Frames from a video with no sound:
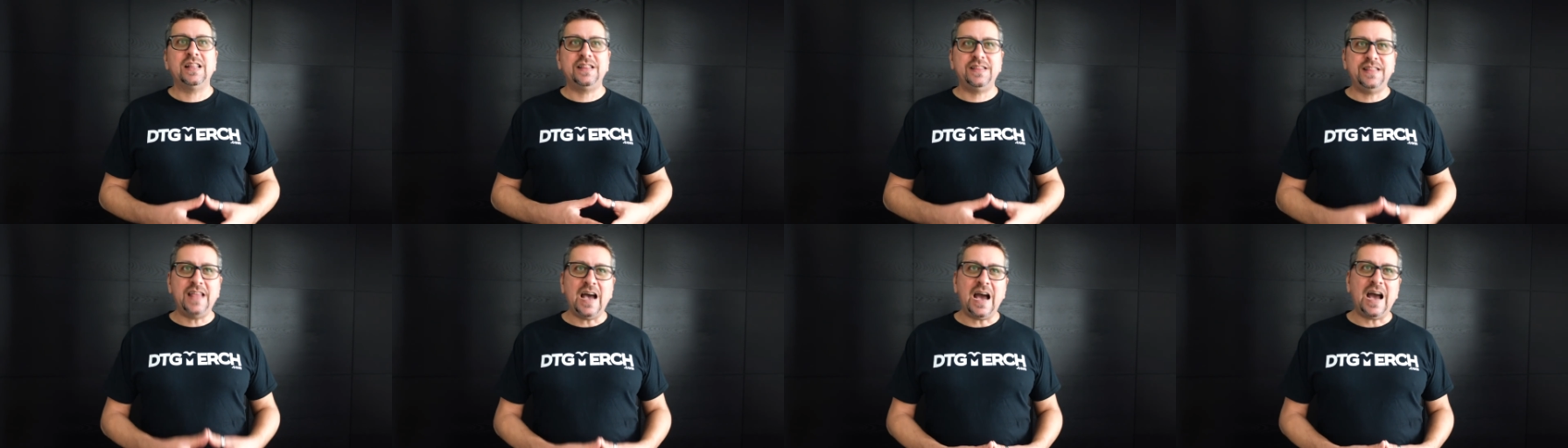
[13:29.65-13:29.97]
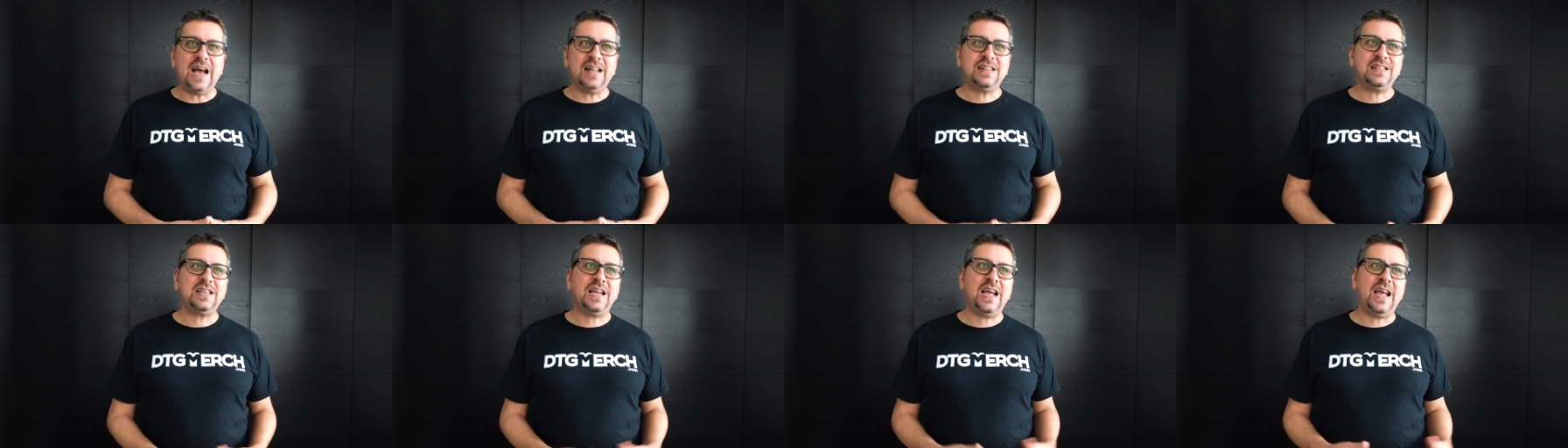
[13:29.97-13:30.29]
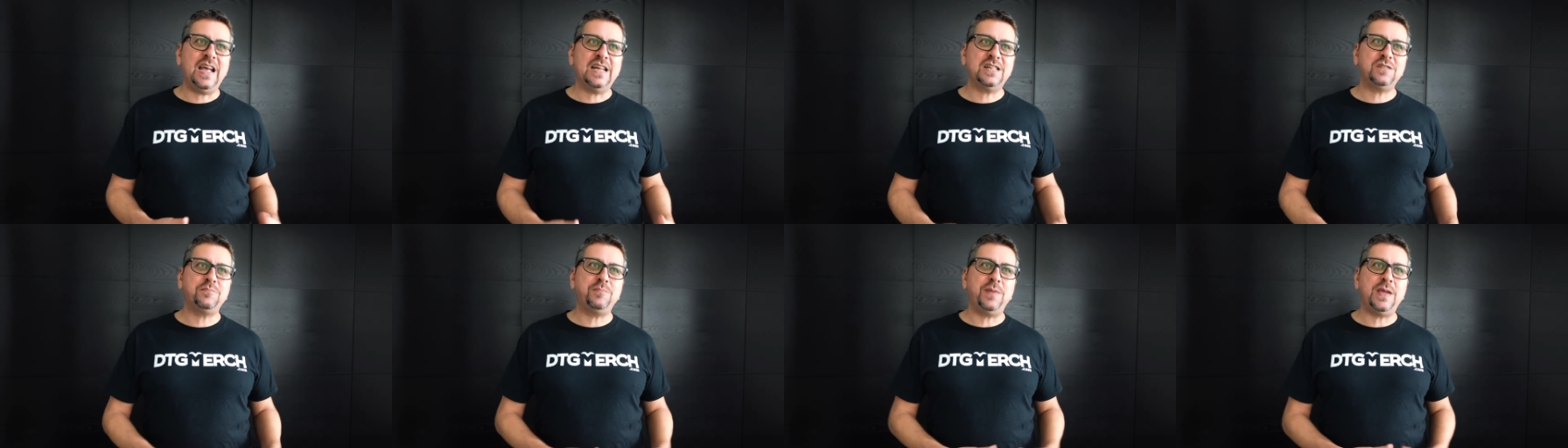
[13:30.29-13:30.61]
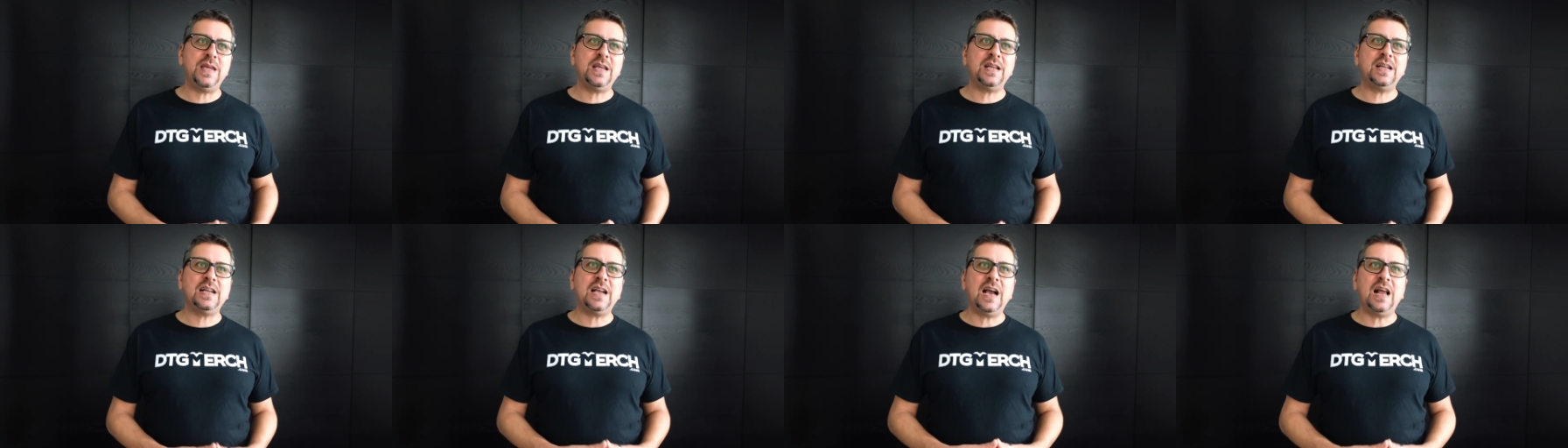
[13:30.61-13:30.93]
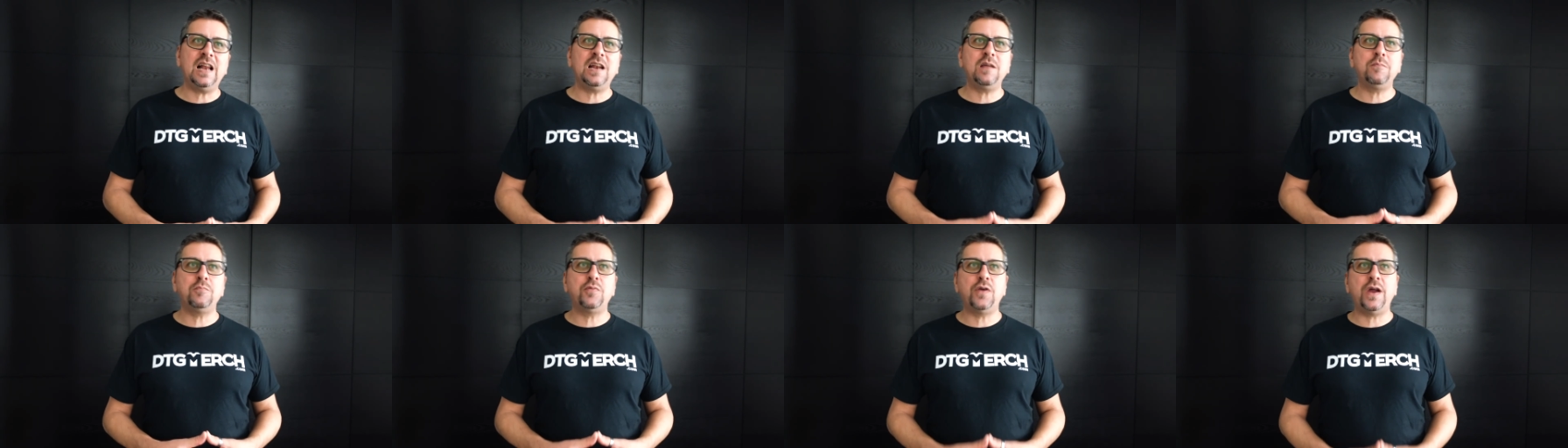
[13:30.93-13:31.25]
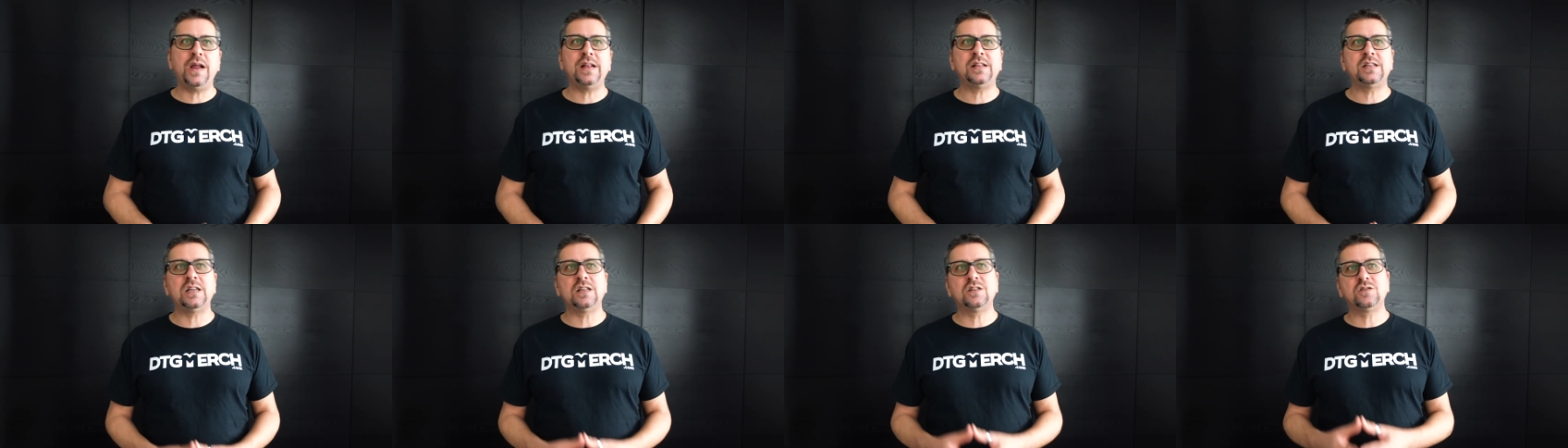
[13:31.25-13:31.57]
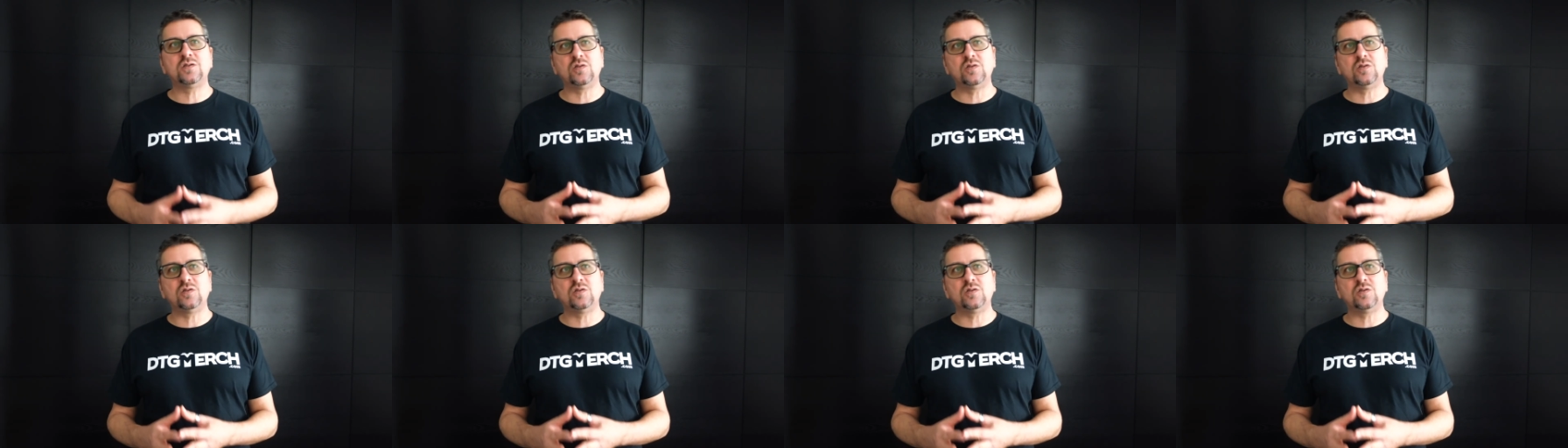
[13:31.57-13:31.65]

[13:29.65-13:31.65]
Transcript: that has been calibrated